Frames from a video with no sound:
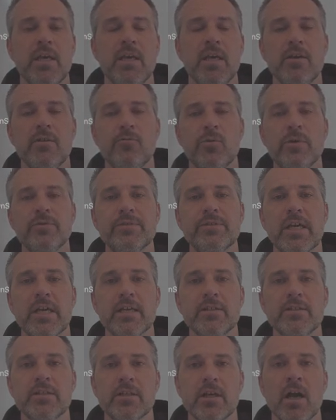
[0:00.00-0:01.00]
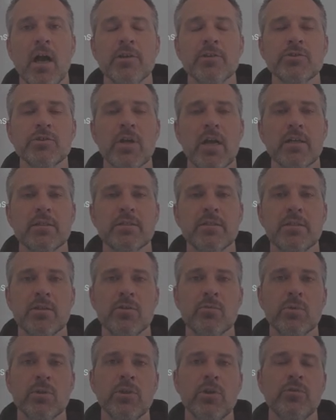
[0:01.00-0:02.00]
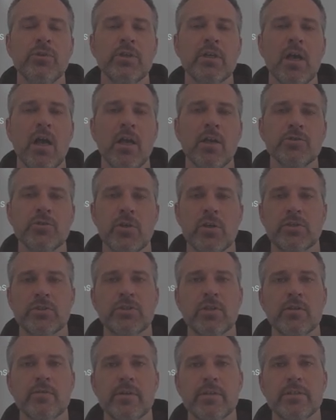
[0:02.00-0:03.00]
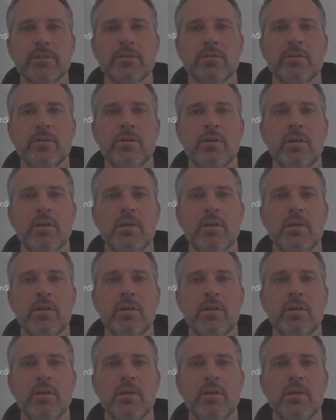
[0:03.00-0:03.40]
If we've set it to contract, it will load the contract service.